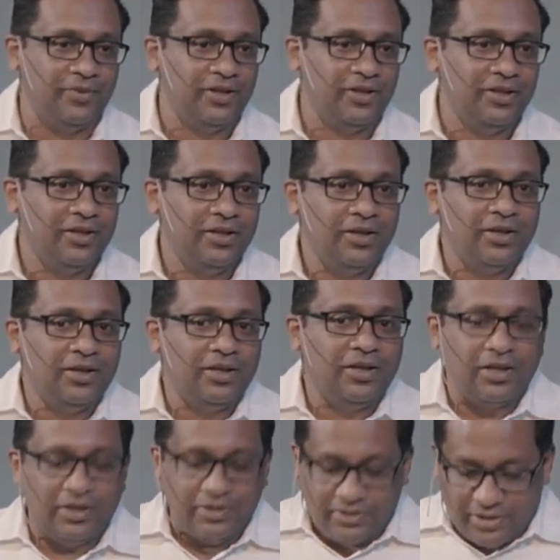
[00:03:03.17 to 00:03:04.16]
There is
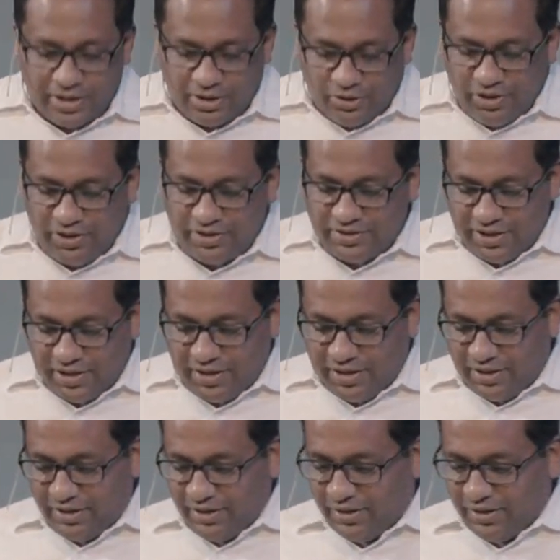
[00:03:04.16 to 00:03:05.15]
a
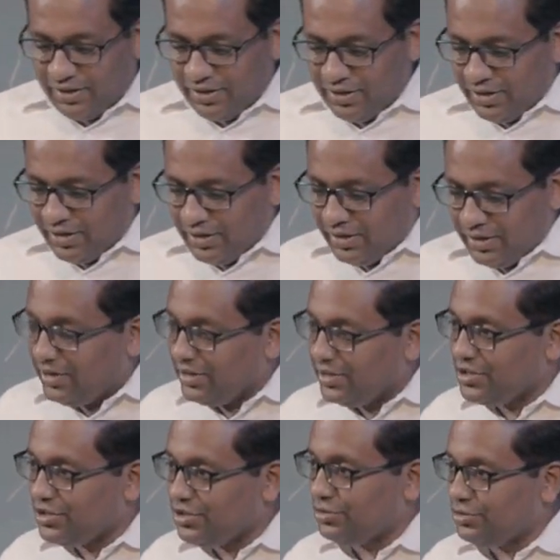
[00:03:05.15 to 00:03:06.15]
struggle that
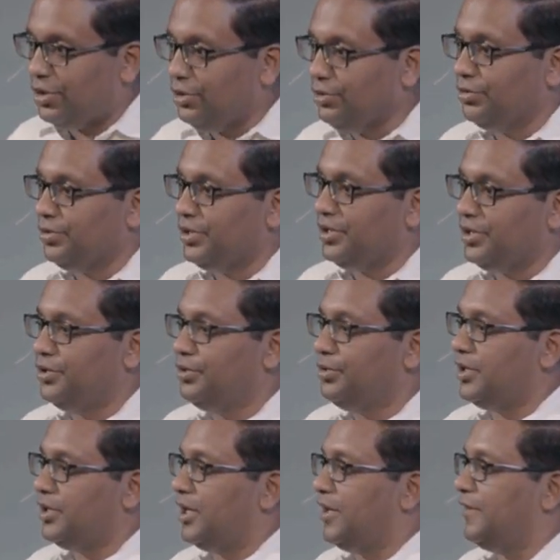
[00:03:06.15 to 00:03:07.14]
you and I
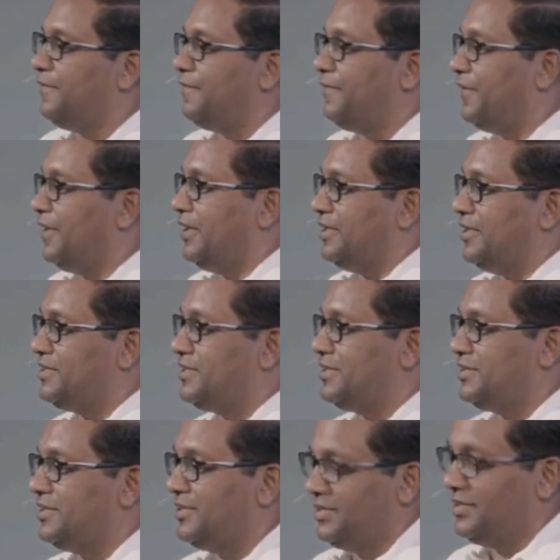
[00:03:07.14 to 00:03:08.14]
face
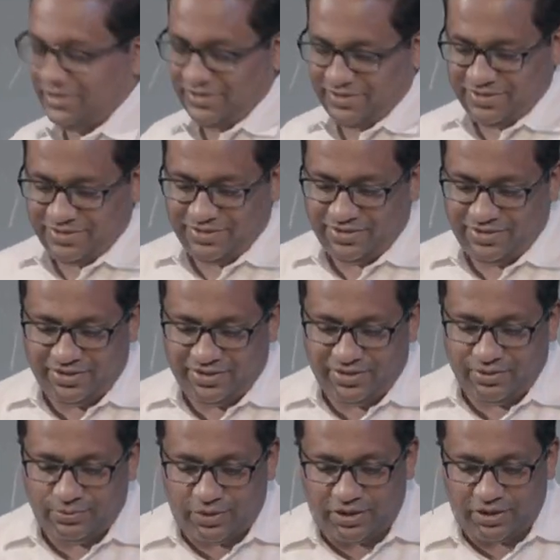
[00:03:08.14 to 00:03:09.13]
when it comes
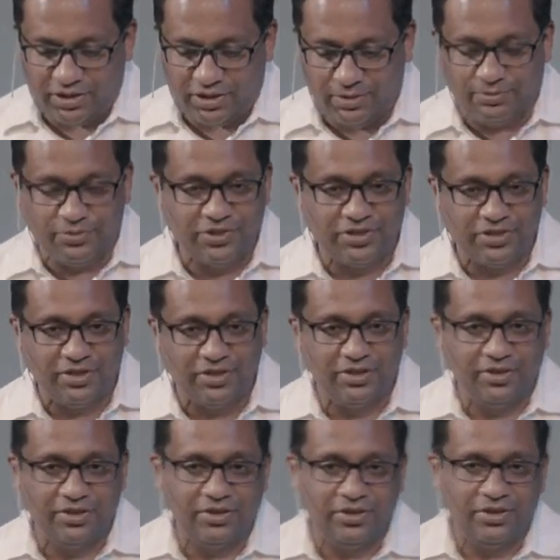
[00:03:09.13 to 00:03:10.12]
to
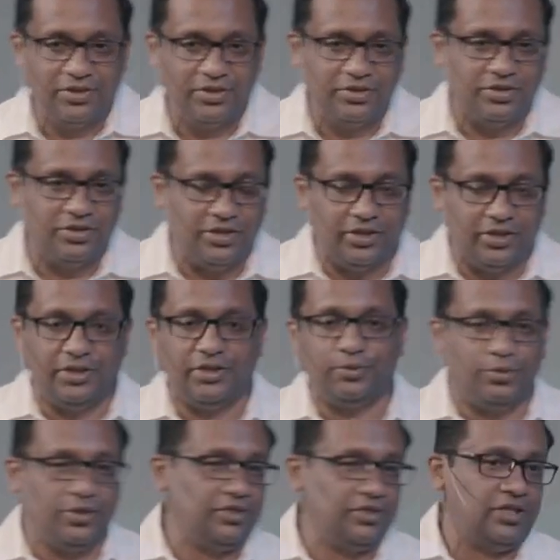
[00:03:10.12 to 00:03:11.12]
dealing with temptation.
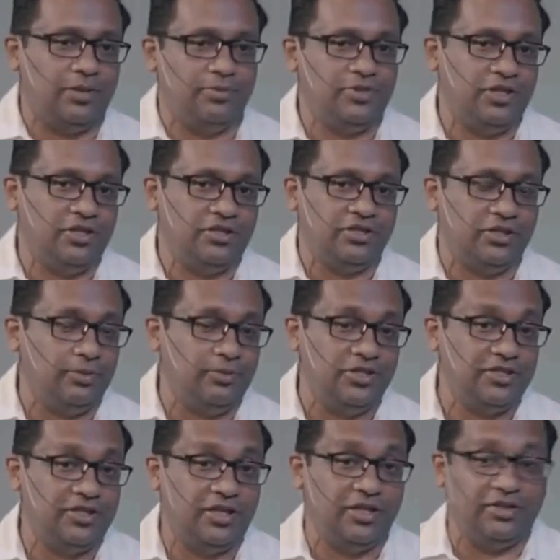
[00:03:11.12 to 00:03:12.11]
Let me state the
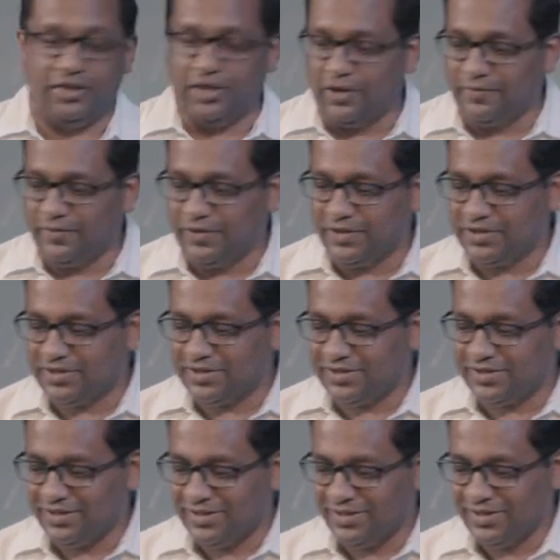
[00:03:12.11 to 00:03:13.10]
obvious.
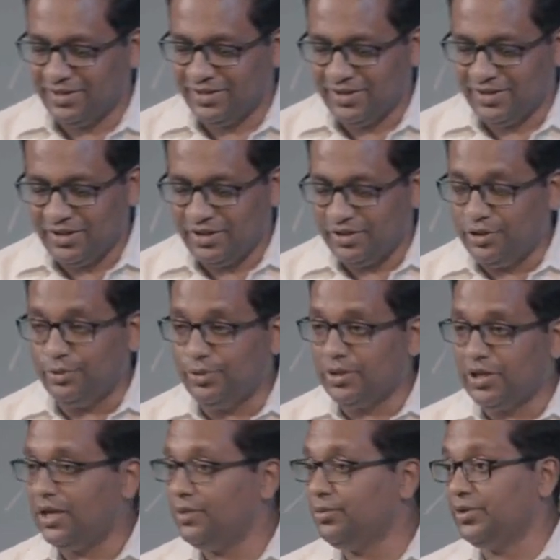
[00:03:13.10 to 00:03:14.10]
You and I will not make it
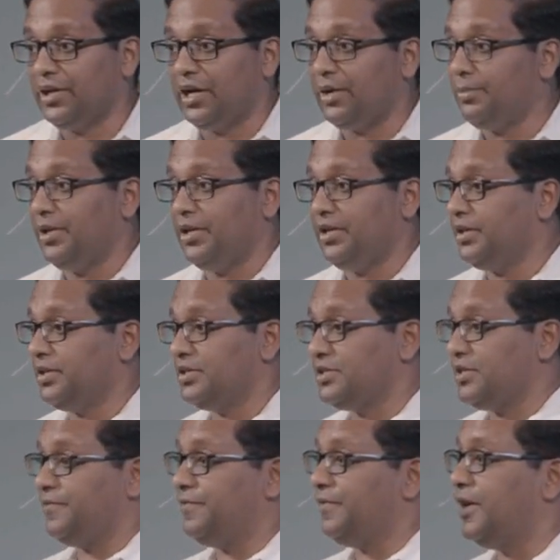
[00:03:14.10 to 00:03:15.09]
as a follower of
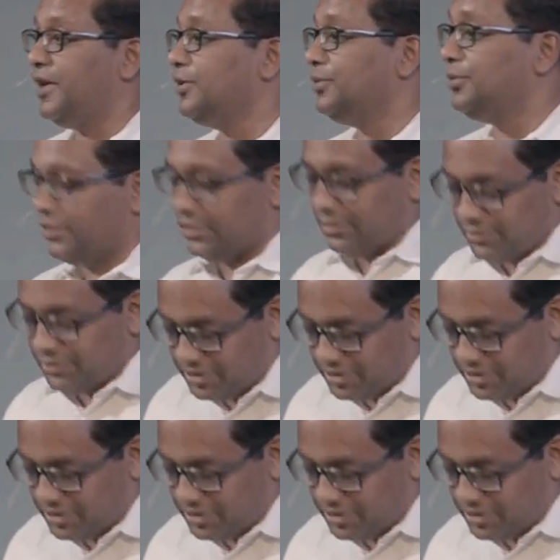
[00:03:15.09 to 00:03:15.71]
Jesus